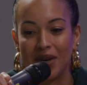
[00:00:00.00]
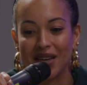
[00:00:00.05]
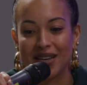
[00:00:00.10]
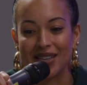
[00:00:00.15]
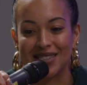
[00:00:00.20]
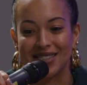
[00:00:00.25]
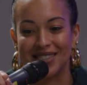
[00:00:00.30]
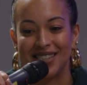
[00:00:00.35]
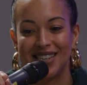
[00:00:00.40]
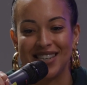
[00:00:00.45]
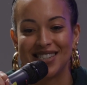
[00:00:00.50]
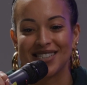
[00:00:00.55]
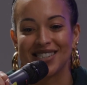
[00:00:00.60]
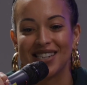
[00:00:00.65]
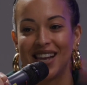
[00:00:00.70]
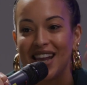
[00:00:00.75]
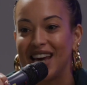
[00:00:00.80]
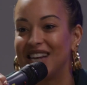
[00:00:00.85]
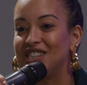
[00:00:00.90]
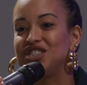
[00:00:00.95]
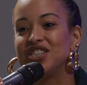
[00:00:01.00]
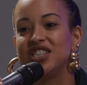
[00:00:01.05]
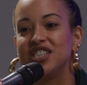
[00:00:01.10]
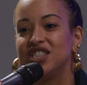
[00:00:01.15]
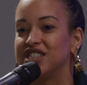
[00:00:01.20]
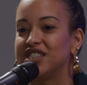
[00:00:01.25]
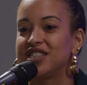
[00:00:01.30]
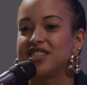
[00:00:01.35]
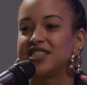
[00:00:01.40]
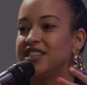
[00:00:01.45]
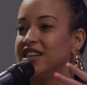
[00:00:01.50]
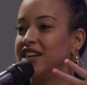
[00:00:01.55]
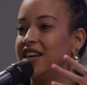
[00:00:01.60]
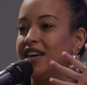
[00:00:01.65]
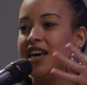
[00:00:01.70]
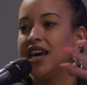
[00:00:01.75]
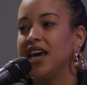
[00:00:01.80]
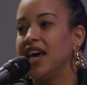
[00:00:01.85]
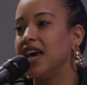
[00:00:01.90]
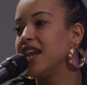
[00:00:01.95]
because he is a legend just
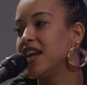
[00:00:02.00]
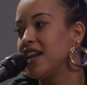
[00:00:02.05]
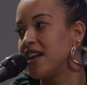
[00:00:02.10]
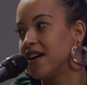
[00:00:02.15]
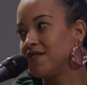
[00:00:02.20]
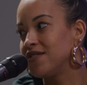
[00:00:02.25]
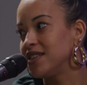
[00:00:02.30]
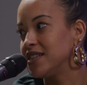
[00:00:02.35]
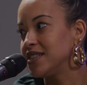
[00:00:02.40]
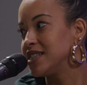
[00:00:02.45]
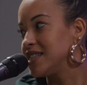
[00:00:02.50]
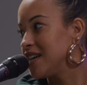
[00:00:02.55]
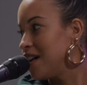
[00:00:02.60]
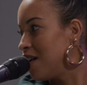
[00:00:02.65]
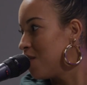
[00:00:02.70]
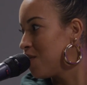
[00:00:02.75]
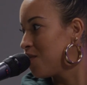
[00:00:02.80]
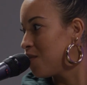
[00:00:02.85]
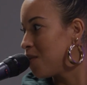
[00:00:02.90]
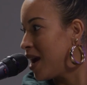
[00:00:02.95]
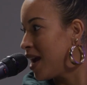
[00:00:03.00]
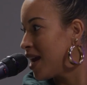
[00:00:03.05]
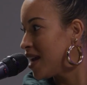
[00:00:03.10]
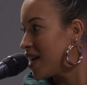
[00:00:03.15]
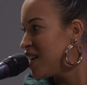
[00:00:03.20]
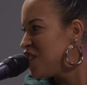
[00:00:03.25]
in and of himself, right?